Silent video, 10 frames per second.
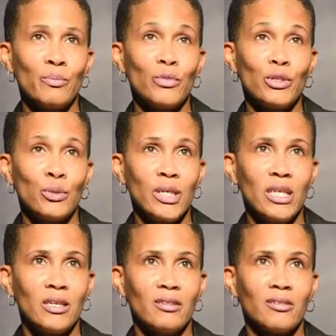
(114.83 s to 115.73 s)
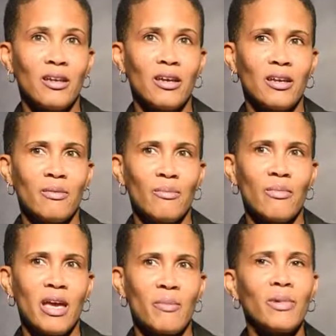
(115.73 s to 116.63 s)
Doing it
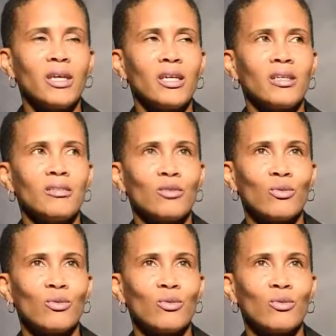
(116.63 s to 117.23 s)
made me